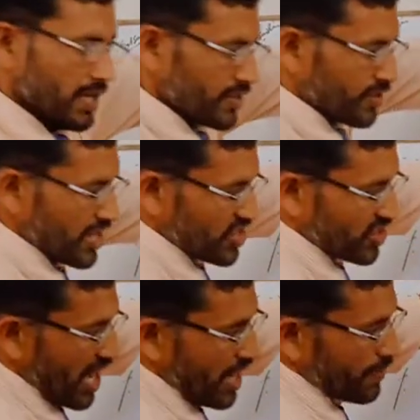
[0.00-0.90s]
This
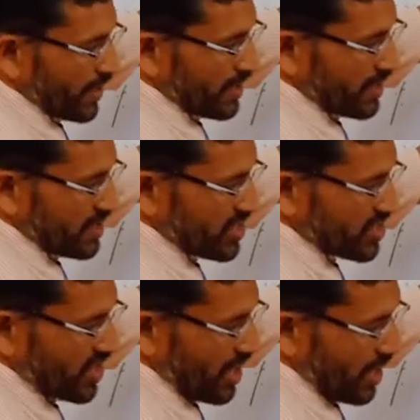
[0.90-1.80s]
carbon is
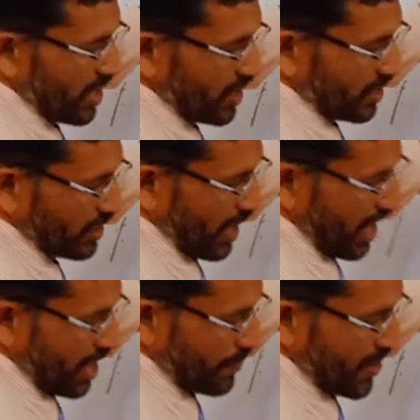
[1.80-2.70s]
a
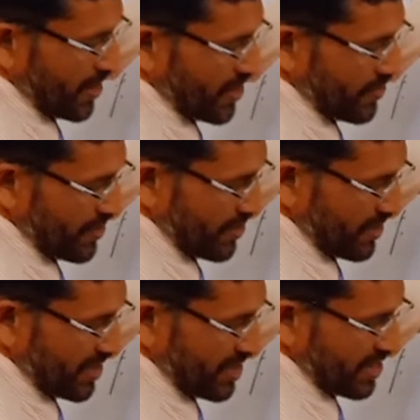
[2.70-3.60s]
carbon in between
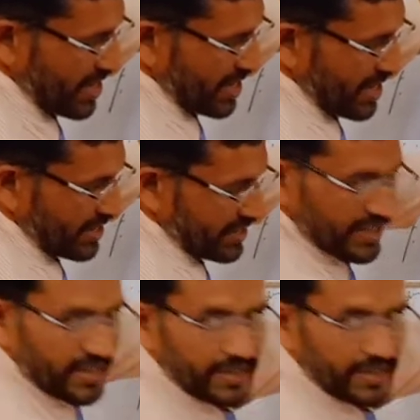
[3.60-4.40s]
here and there.